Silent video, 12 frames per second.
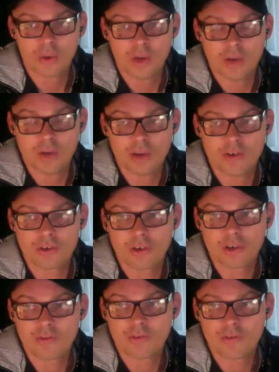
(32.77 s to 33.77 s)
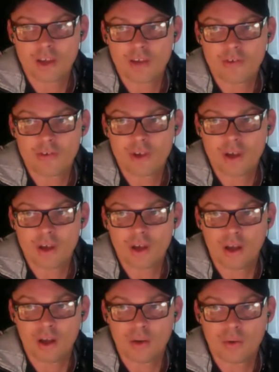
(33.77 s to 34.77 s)
have entered a phase
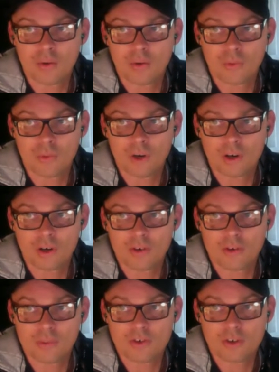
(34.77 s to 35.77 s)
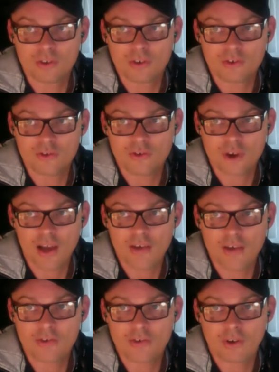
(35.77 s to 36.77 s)
where specialized
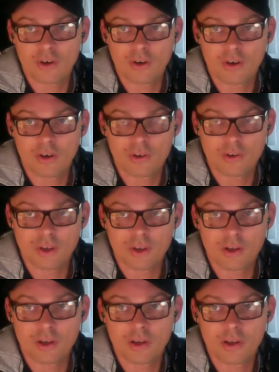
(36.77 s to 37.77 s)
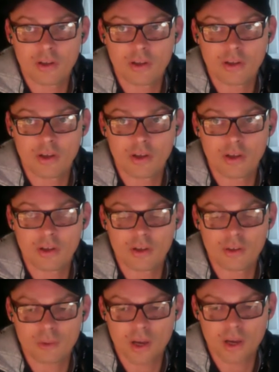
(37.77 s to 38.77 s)
tracks are the
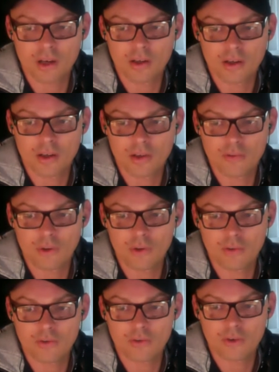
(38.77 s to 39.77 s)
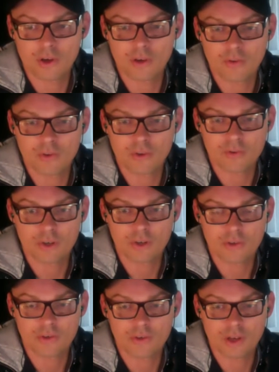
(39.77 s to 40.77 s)
main focus for
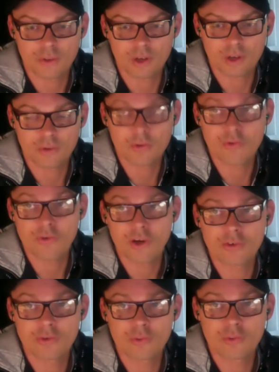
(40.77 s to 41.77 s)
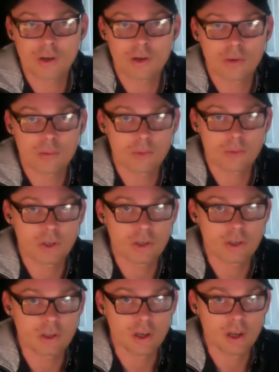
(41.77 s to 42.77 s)
us. And we have two tracks, one
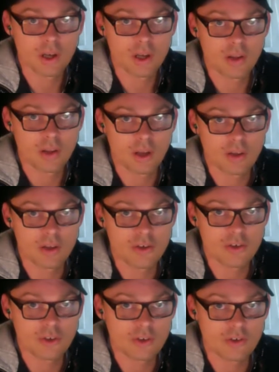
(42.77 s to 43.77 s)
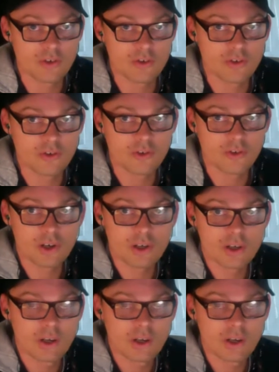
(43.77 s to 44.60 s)
being the teaching assistant track,